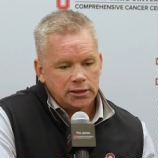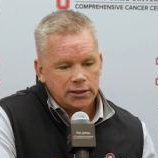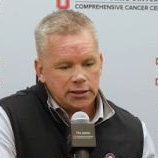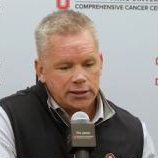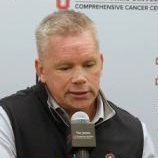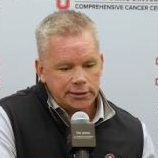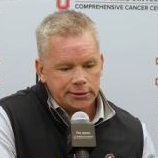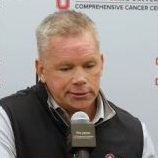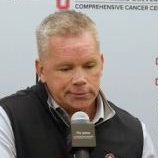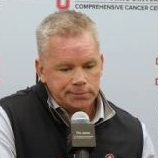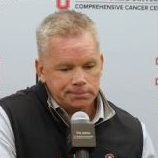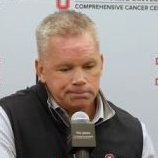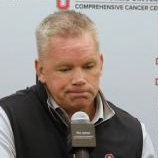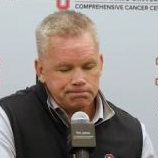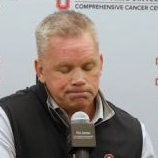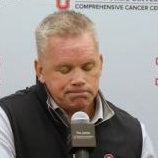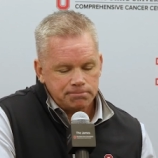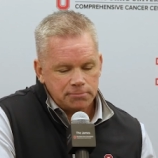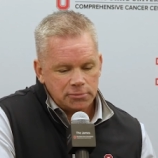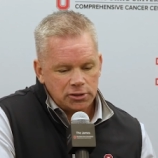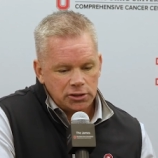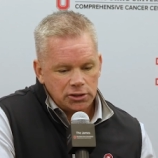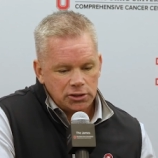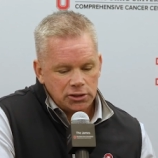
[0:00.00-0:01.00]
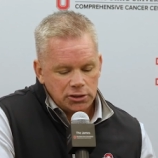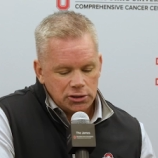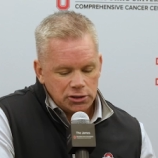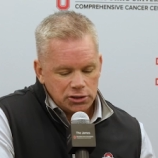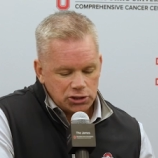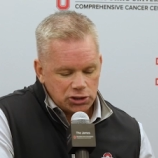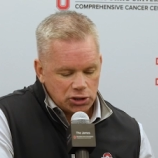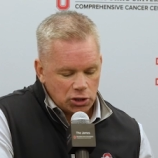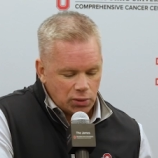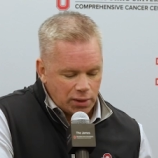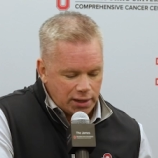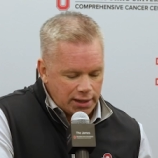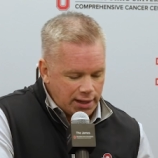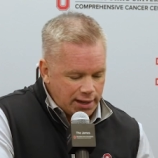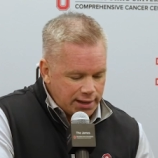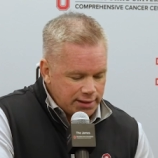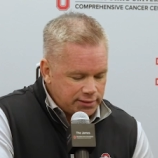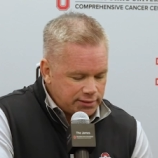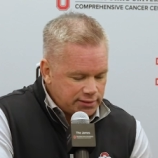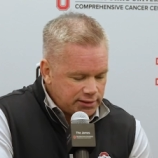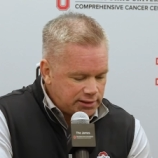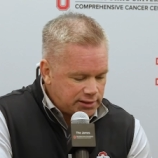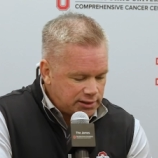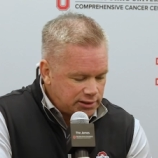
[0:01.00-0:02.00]
Um, so I, I
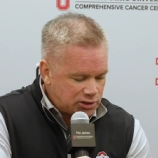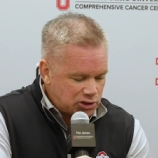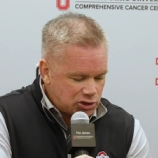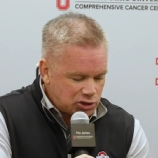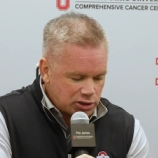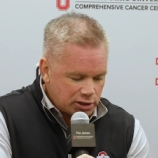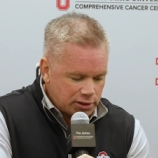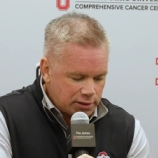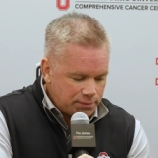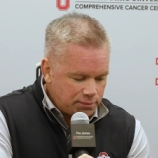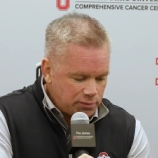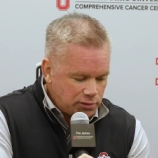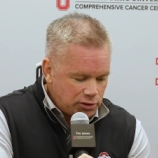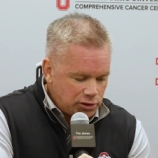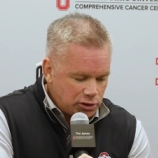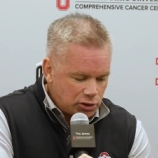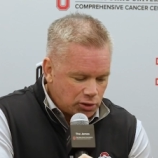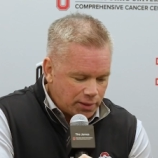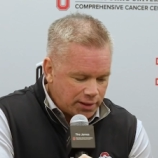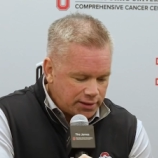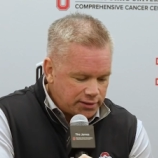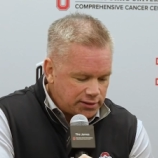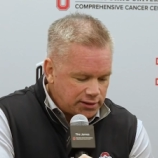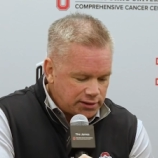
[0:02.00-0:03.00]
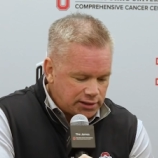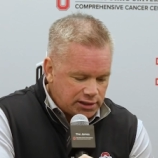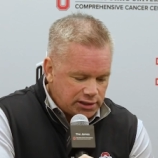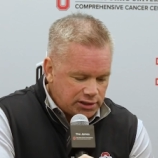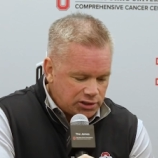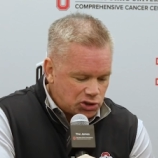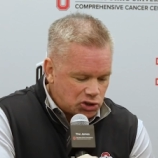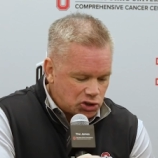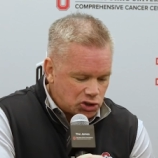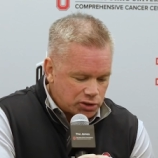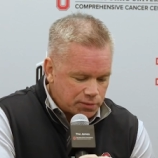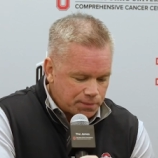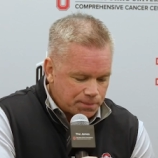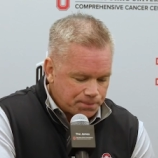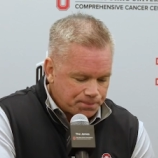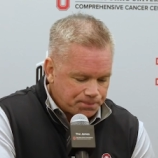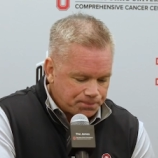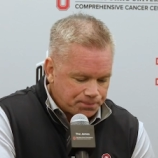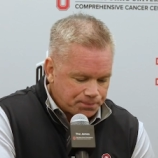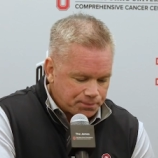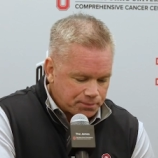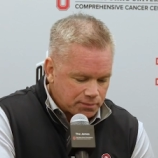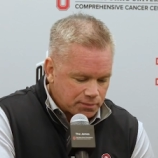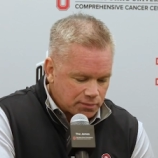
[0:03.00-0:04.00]
think it's um, you know, I think each
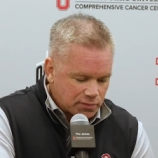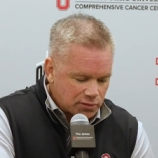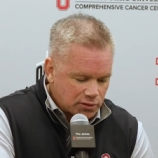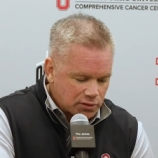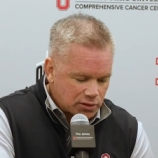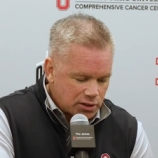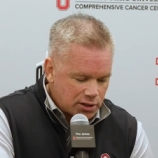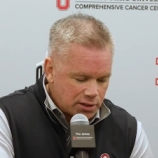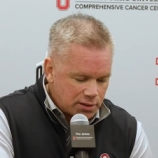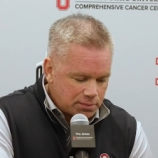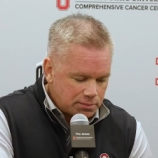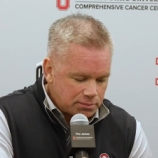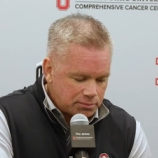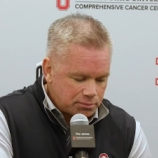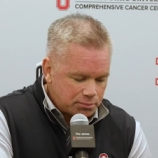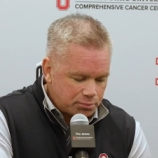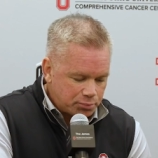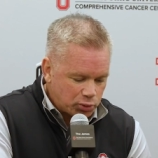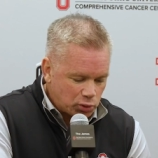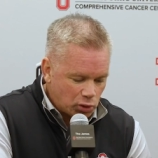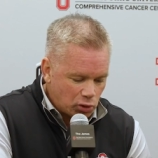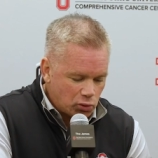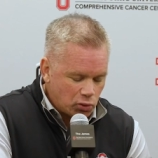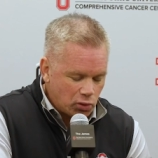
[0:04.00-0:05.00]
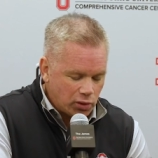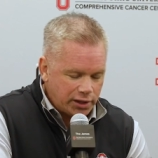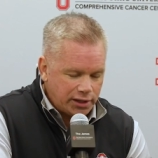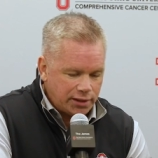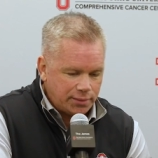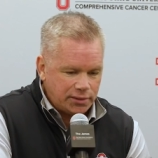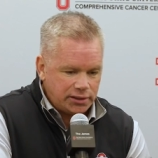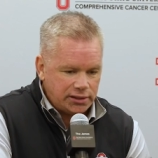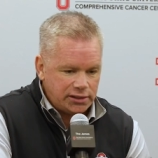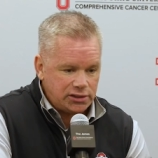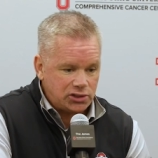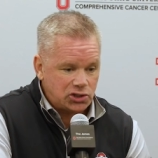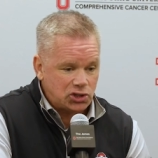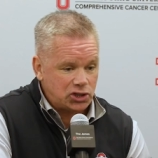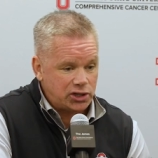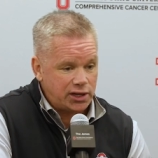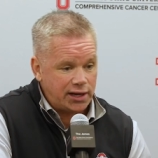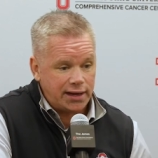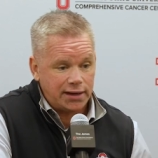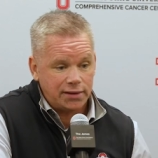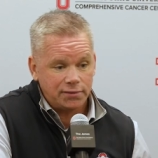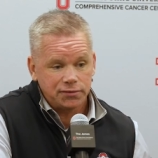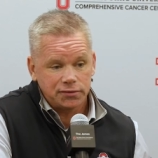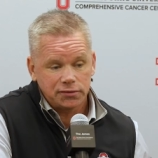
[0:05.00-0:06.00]
uh, program and each
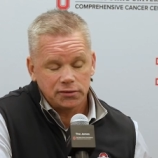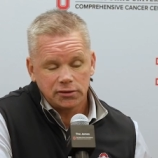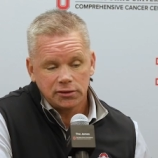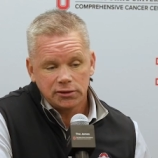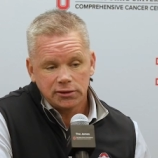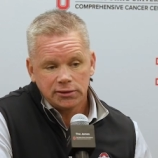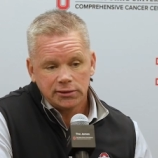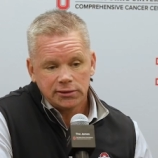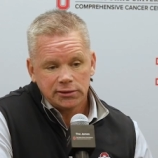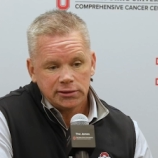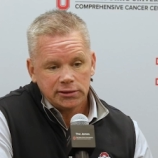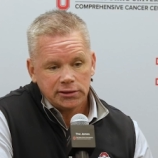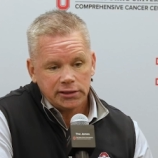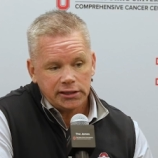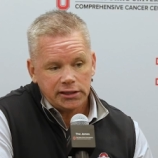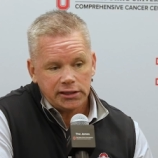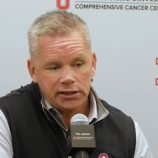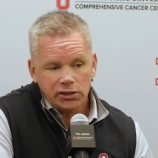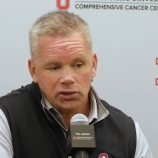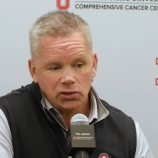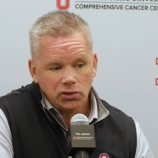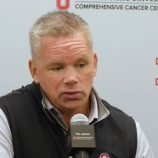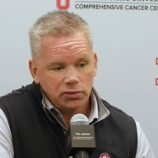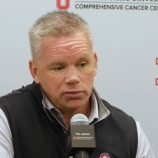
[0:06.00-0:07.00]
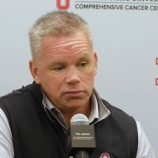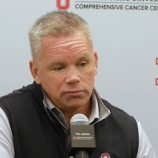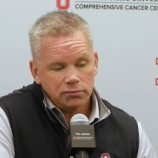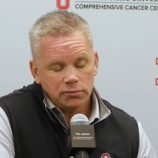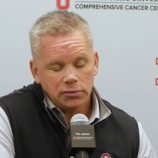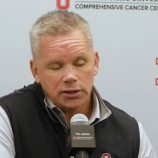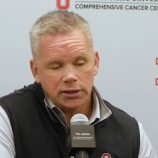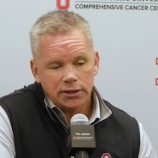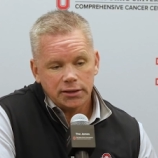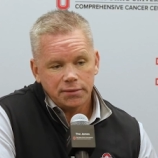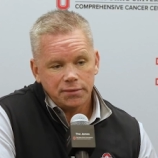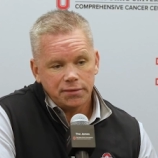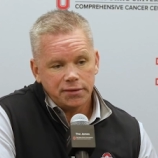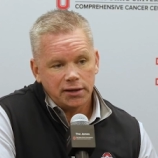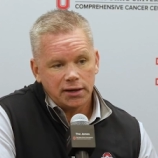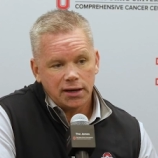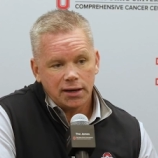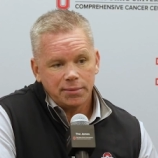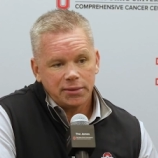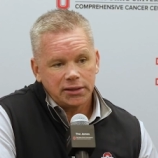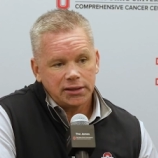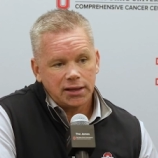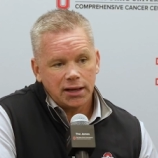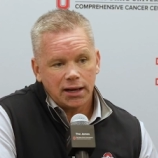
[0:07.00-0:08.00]
staff here uh, that
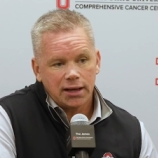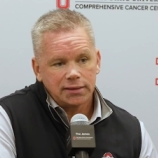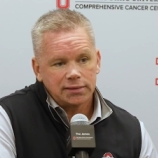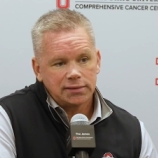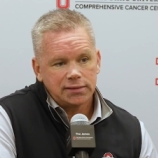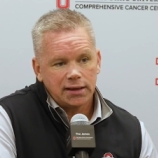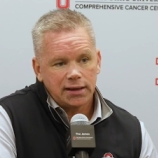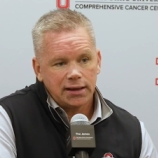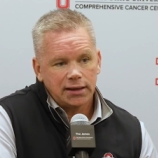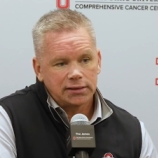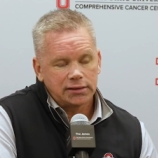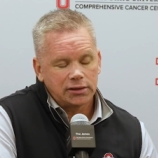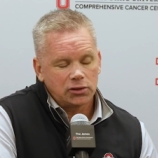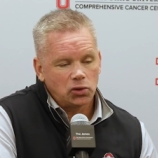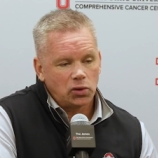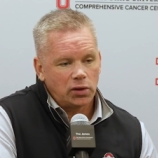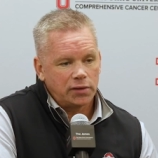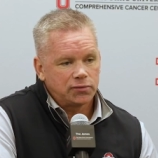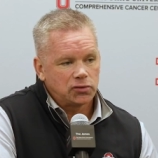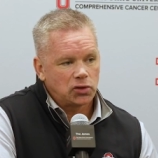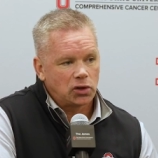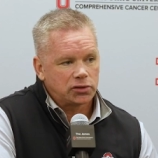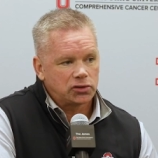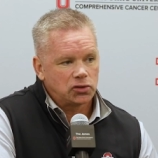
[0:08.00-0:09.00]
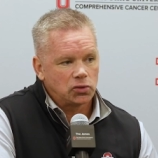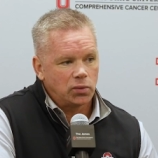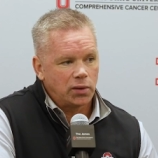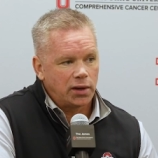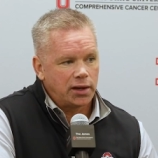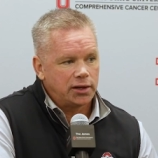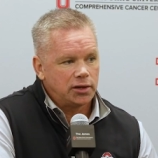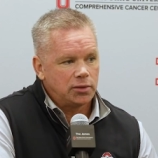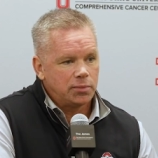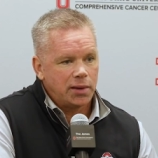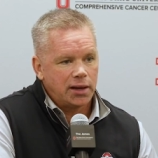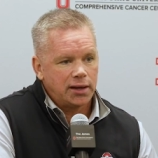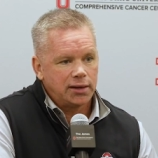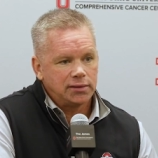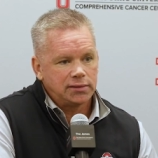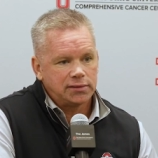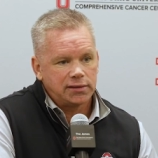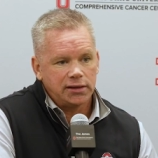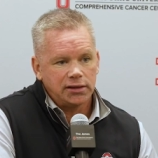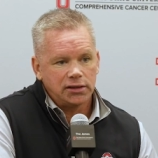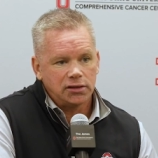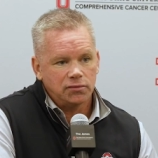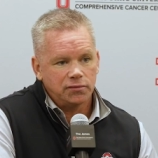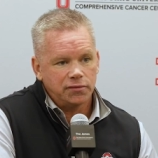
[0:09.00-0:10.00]
I'm in contact, I know I've talked to Ryan about it,
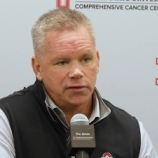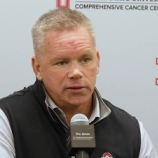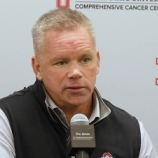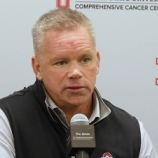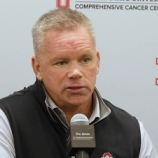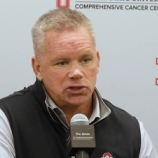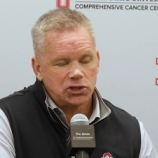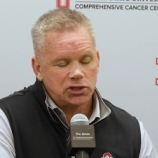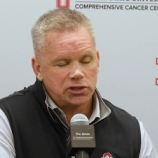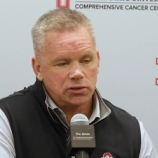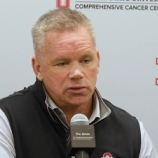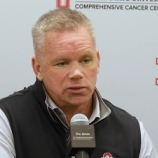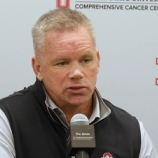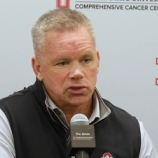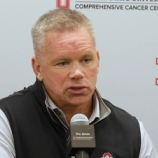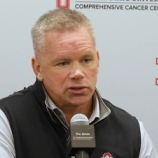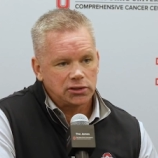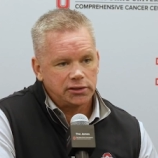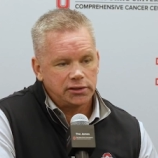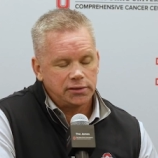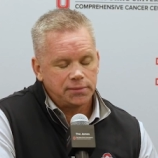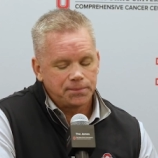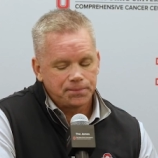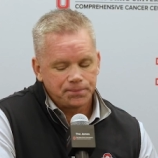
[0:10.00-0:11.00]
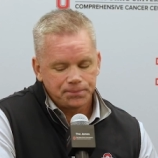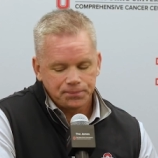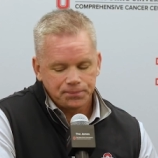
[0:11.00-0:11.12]
take it very seriously.